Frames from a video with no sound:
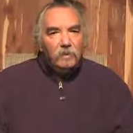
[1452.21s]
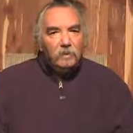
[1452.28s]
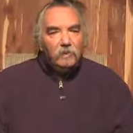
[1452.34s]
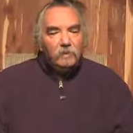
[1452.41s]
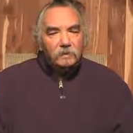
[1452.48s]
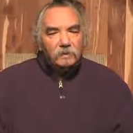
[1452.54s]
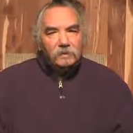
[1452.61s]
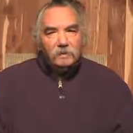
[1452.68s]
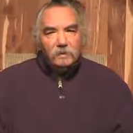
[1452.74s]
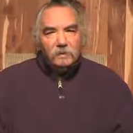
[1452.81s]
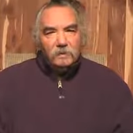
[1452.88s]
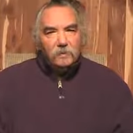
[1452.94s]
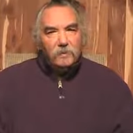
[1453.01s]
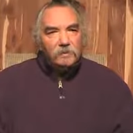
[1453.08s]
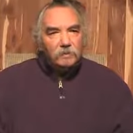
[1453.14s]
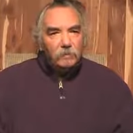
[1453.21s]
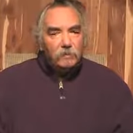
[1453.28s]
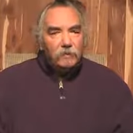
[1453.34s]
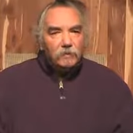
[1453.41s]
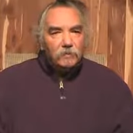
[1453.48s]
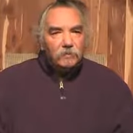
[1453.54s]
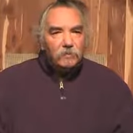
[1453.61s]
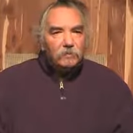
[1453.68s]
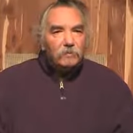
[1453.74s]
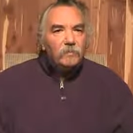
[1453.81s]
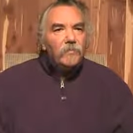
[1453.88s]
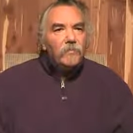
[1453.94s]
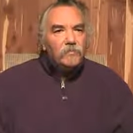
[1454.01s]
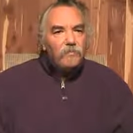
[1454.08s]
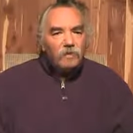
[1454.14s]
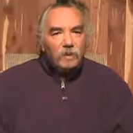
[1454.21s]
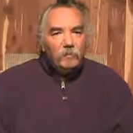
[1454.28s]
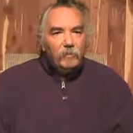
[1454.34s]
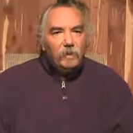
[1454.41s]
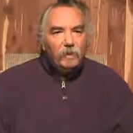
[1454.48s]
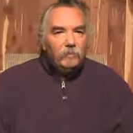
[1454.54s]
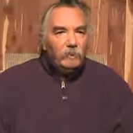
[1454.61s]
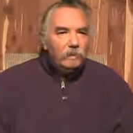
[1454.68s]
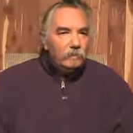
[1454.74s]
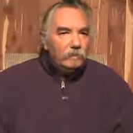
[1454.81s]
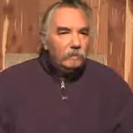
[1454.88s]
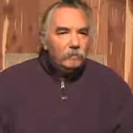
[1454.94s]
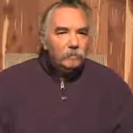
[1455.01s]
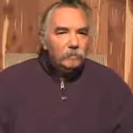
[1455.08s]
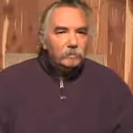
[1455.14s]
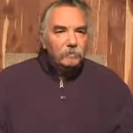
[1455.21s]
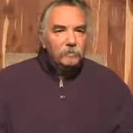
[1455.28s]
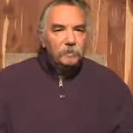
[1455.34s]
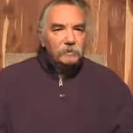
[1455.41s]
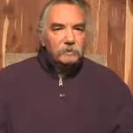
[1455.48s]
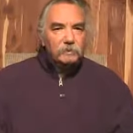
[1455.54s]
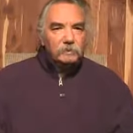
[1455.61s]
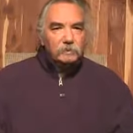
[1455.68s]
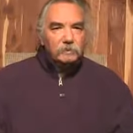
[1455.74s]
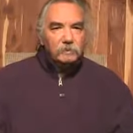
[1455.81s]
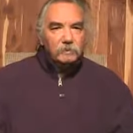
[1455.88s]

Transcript: what is the, the best way to bring about the liberation process